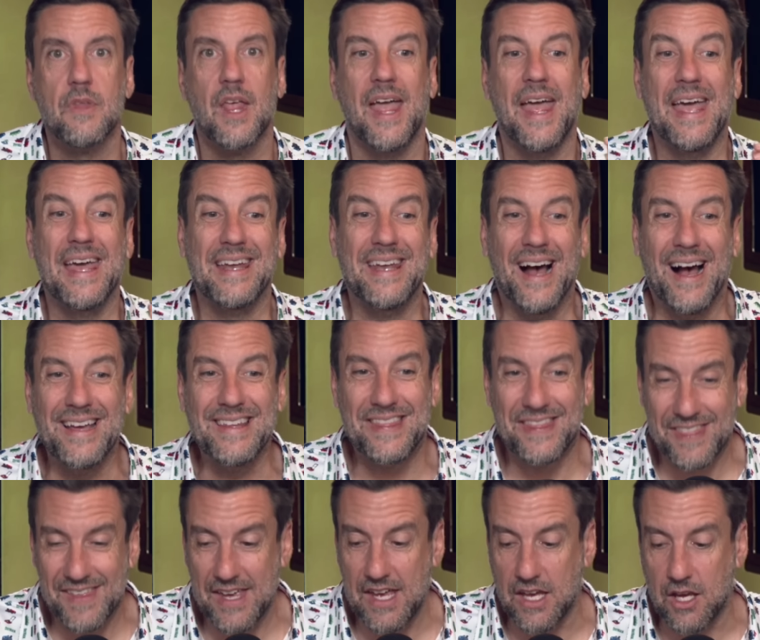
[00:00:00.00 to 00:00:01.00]
And I
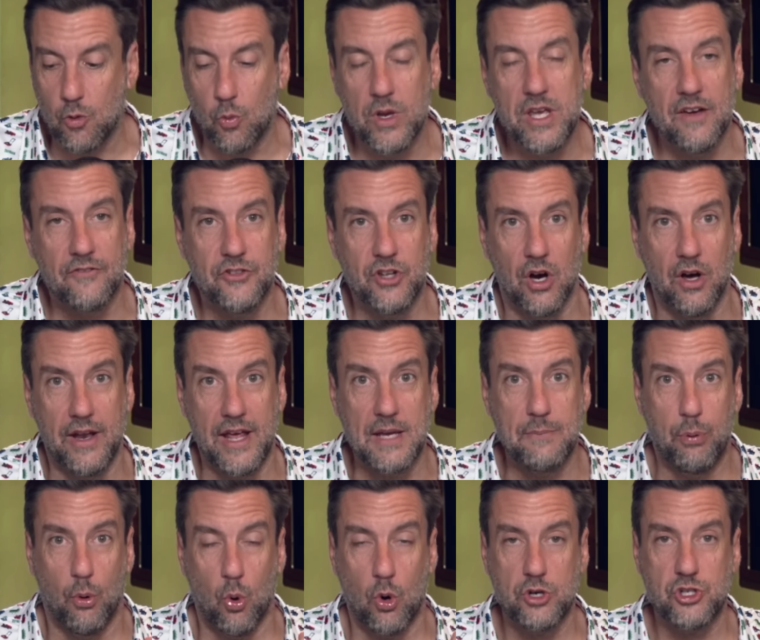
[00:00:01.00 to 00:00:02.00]
think we have done a
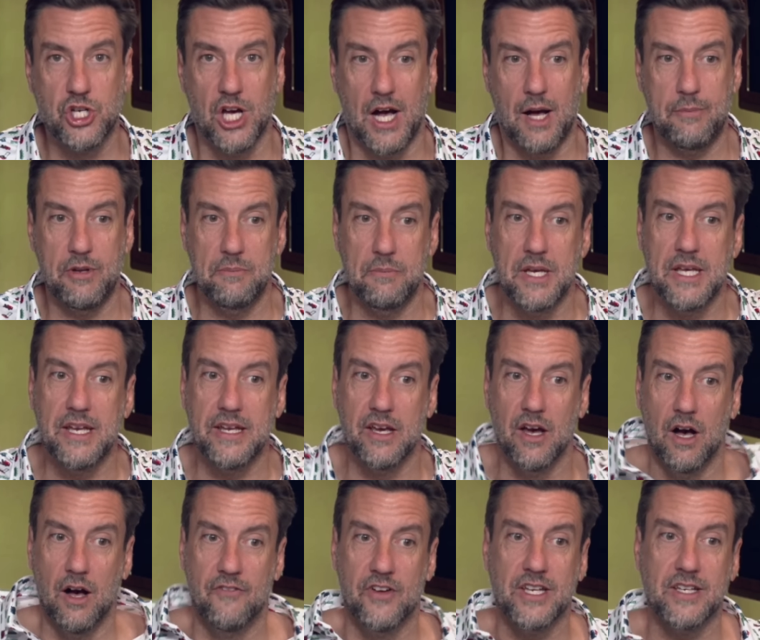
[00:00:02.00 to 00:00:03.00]
poor job in media
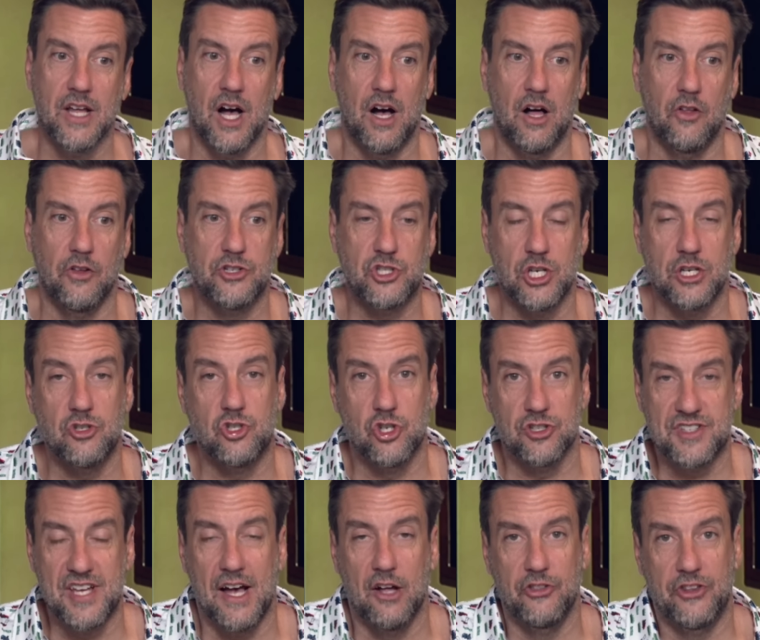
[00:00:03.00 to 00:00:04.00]
of acknowledging
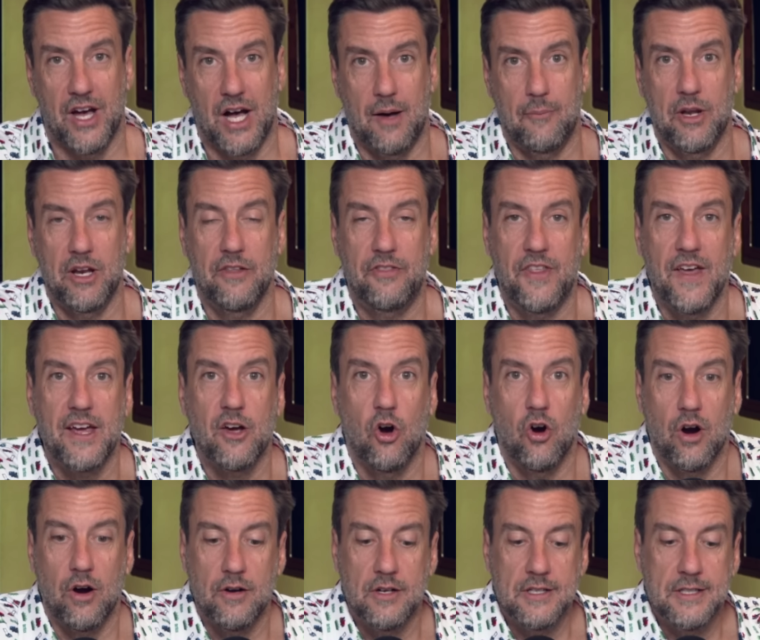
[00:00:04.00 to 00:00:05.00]
just how dominant they
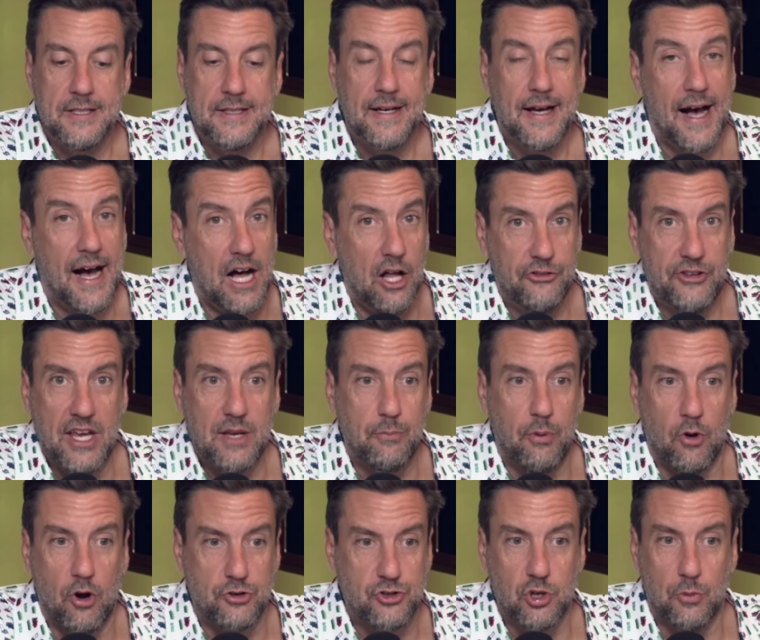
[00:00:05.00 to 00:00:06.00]
are. I'll take
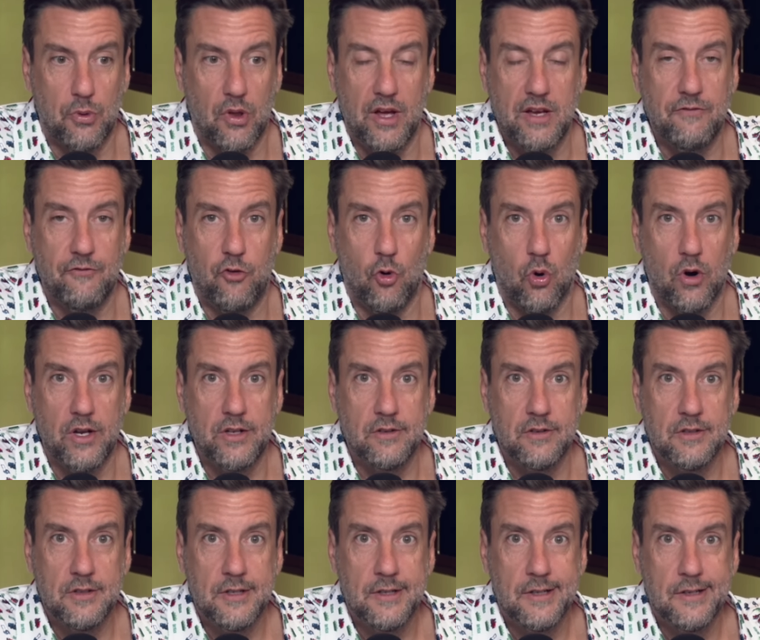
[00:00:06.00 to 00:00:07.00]
partial blame for it.
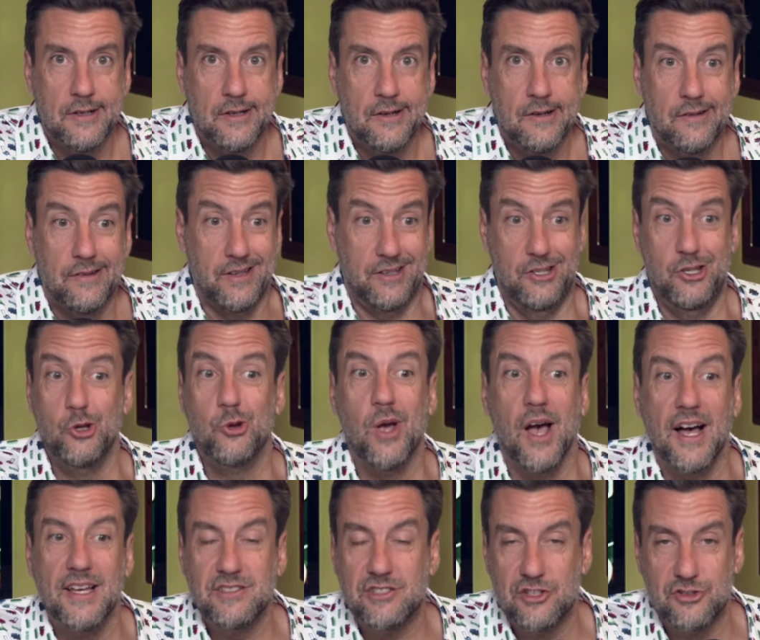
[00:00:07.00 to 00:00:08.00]
I think you
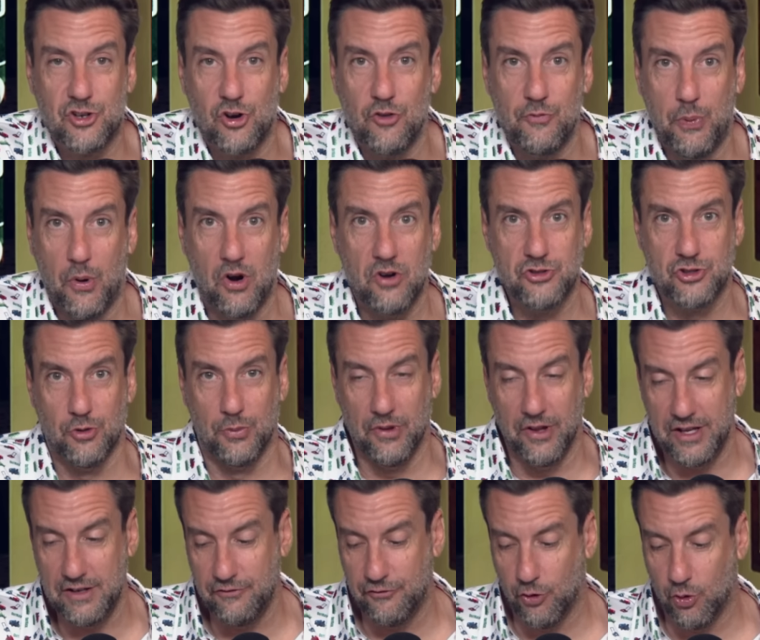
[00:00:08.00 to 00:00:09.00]
guys deserve partial
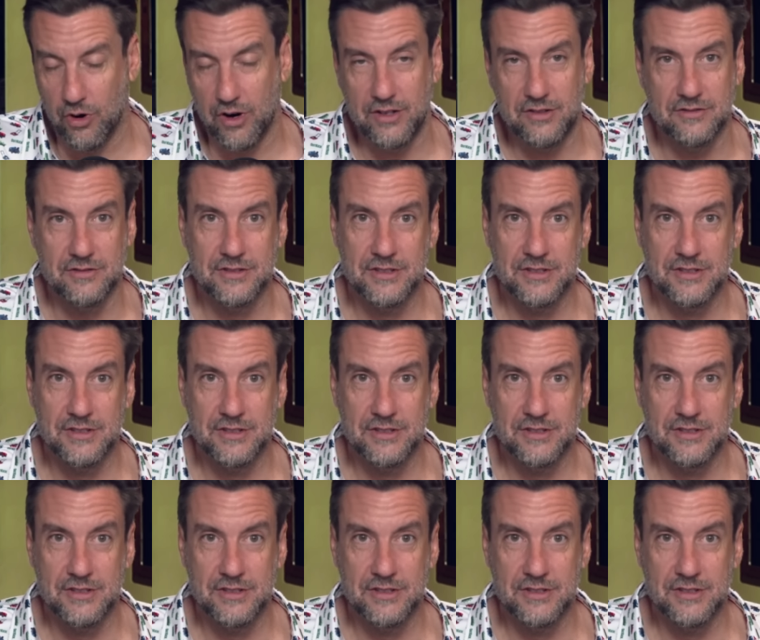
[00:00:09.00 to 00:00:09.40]
blame for it,